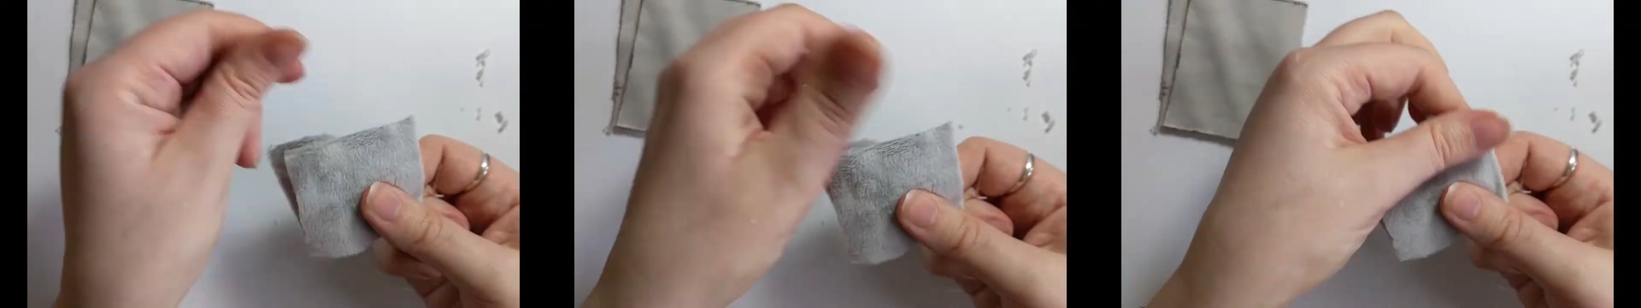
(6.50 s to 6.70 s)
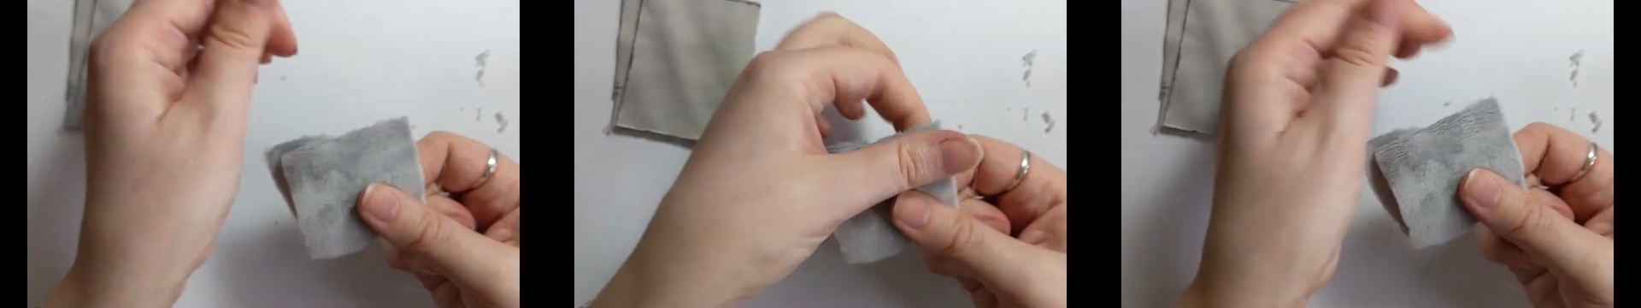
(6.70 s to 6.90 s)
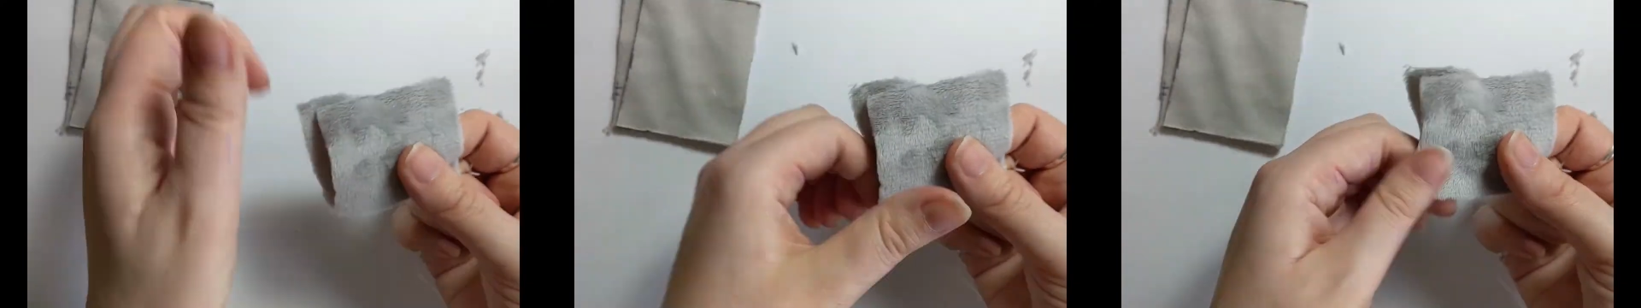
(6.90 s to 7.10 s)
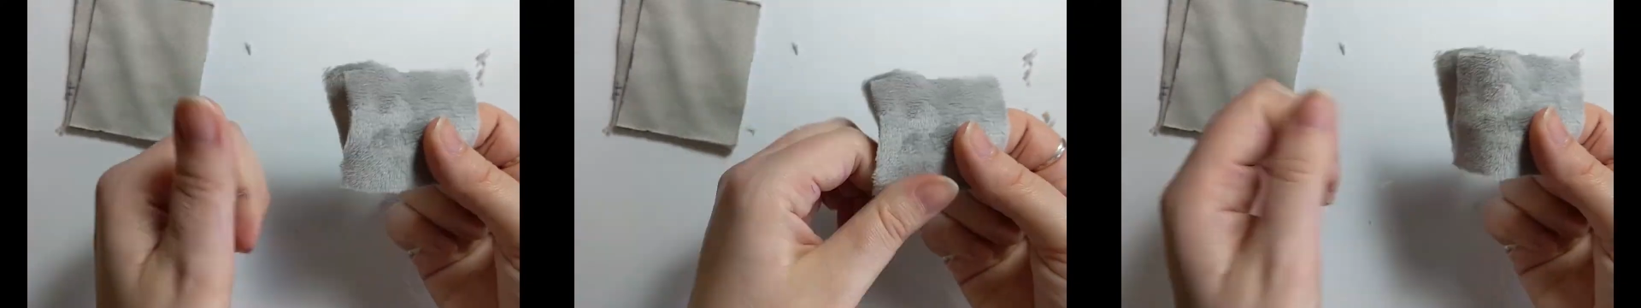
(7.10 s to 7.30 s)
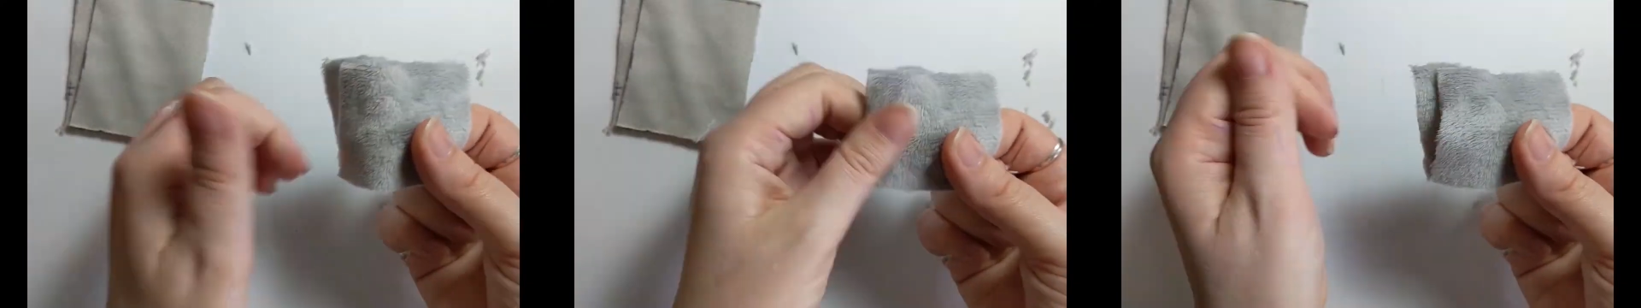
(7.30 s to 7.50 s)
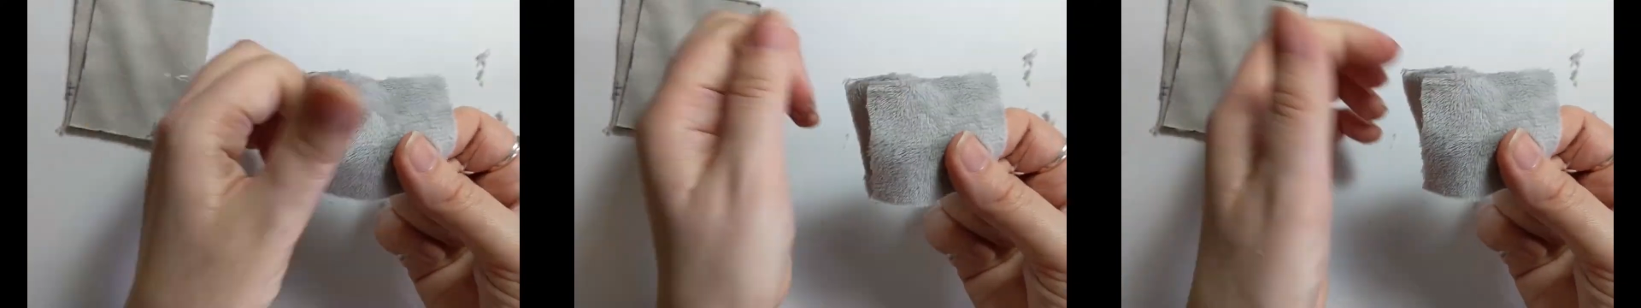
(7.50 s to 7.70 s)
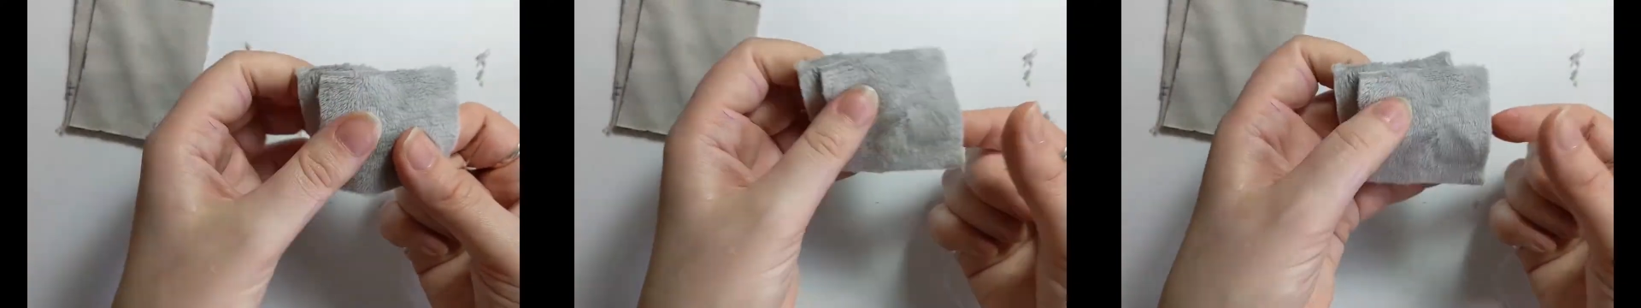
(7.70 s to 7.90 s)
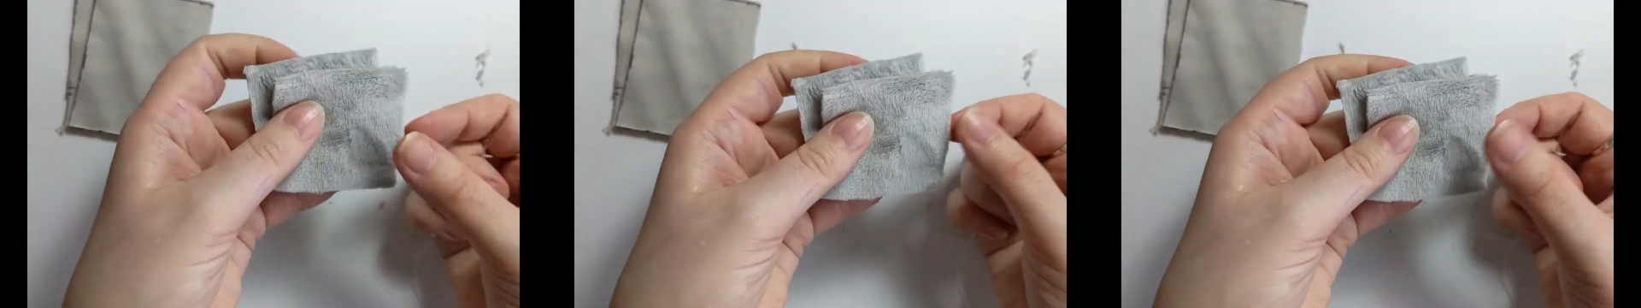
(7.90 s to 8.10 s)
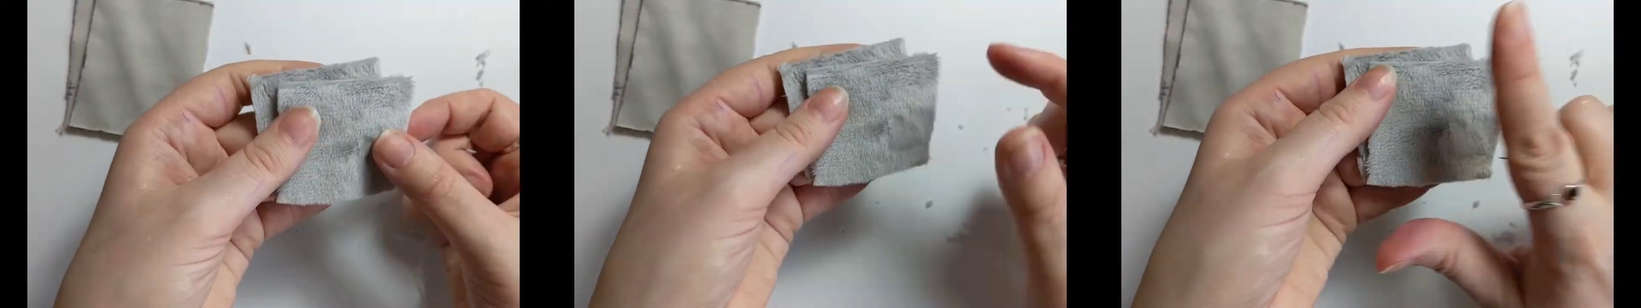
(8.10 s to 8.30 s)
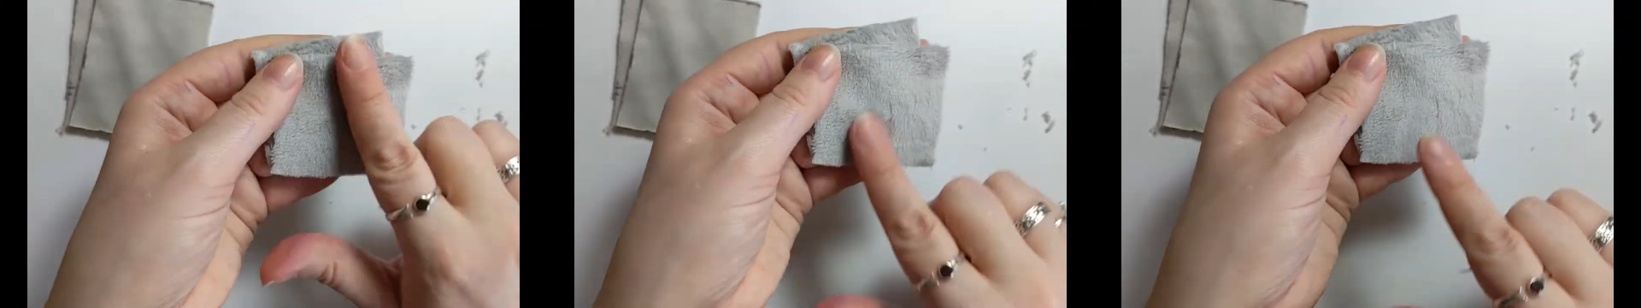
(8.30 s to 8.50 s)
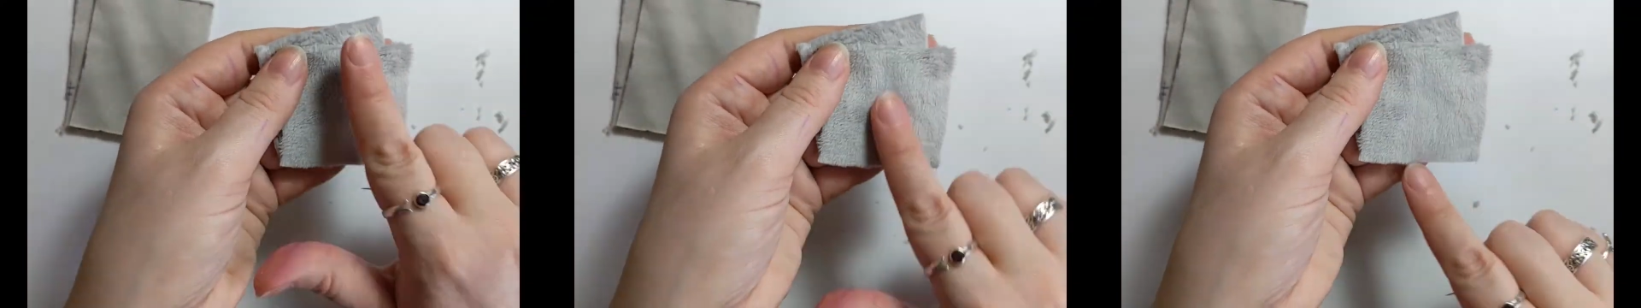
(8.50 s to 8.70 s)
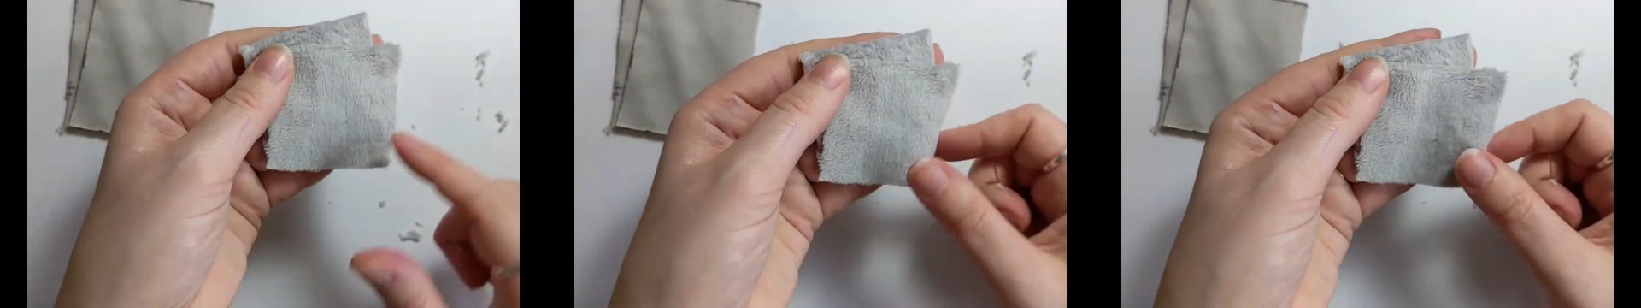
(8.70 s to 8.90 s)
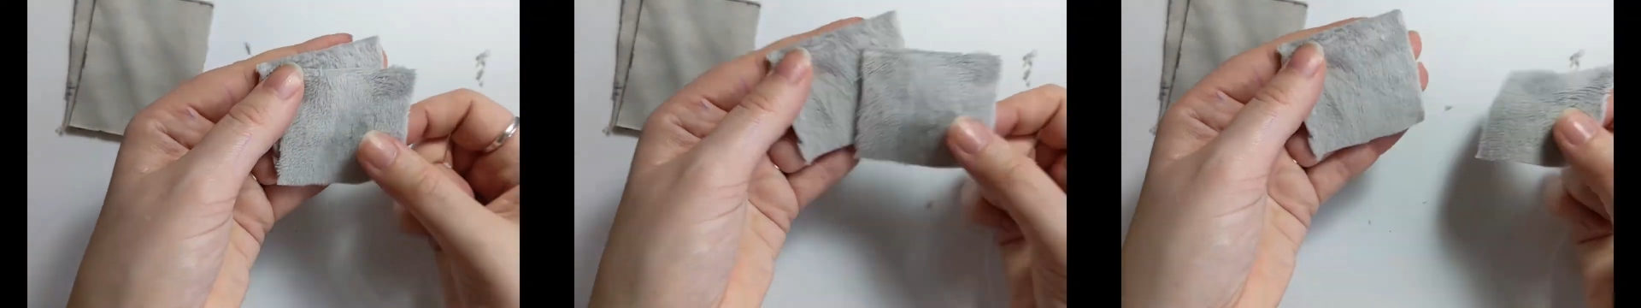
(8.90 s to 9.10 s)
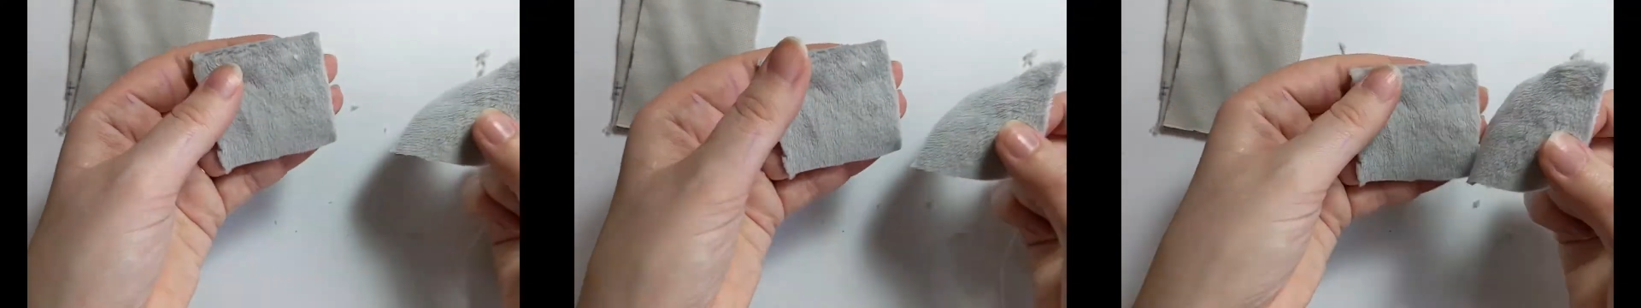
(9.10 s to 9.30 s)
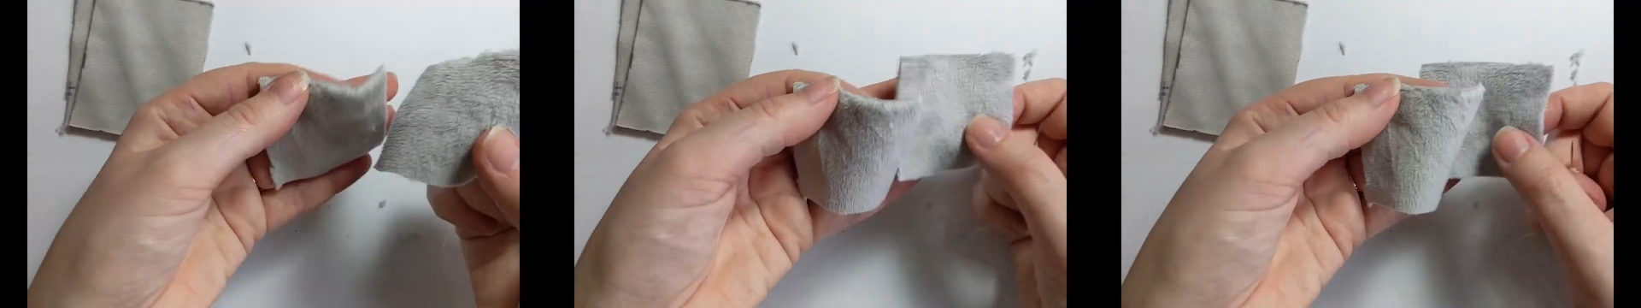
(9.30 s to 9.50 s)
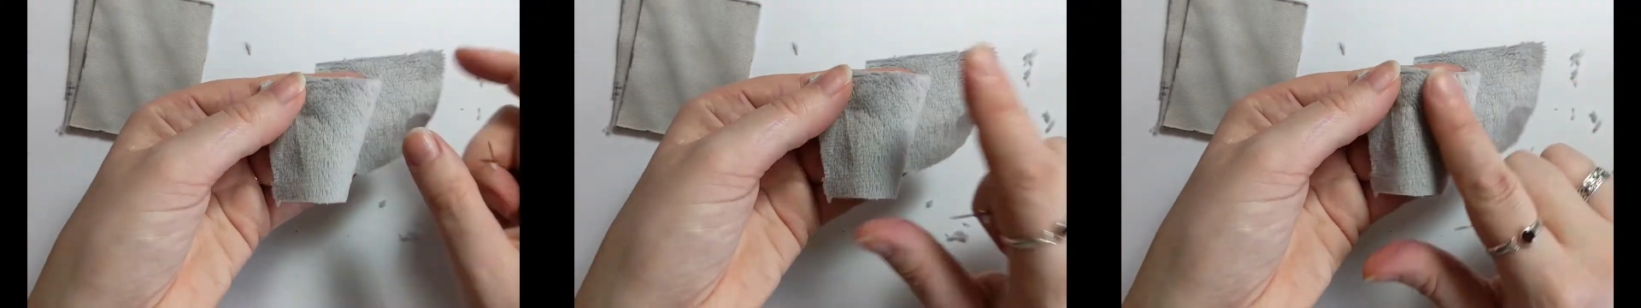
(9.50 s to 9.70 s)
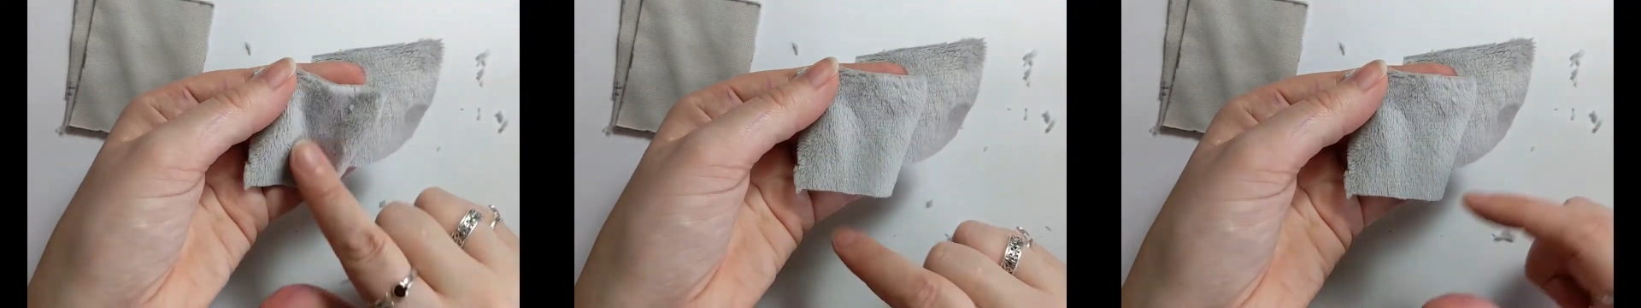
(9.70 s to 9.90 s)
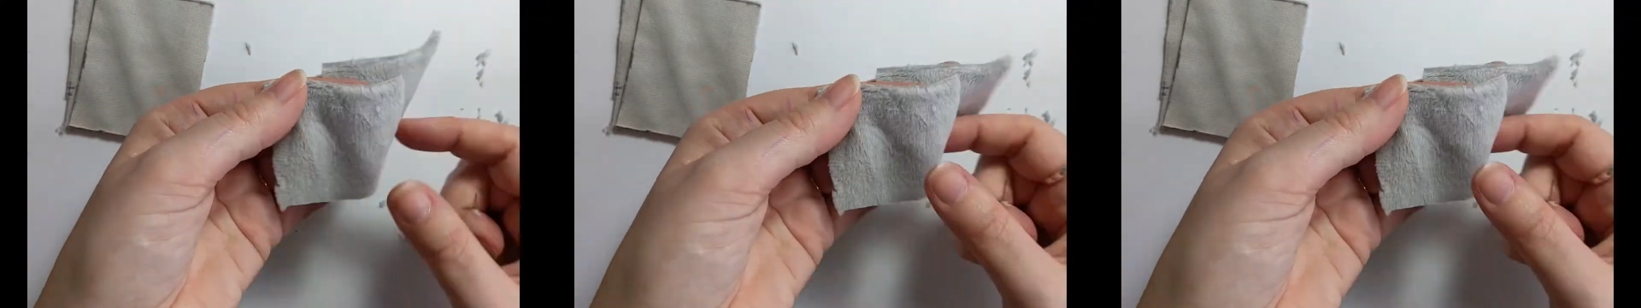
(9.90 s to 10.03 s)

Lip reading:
No face is visible, so there are no lips to read.